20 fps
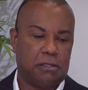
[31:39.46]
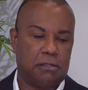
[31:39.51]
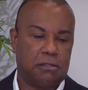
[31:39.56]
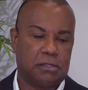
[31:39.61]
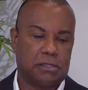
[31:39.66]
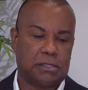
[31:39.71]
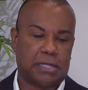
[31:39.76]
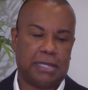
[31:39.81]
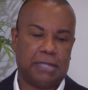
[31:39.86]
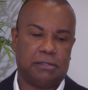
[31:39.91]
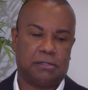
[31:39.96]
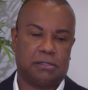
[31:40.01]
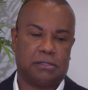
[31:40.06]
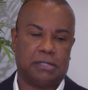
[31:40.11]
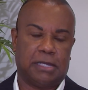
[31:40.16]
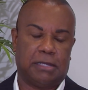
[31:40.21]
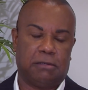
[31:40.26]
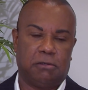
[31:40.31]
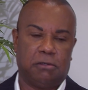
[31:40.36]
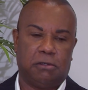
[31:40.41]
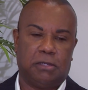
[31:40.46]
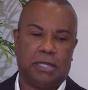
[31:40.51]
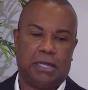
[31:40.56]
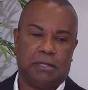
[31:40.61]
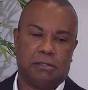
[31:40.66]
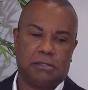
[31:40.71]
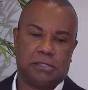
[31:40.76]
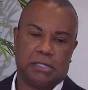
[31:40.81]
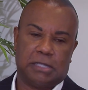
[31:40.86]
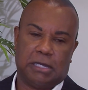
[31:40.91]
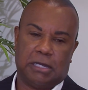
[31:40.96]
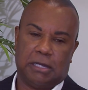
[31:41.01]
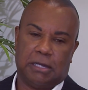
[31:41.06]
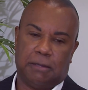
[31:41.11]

Sites that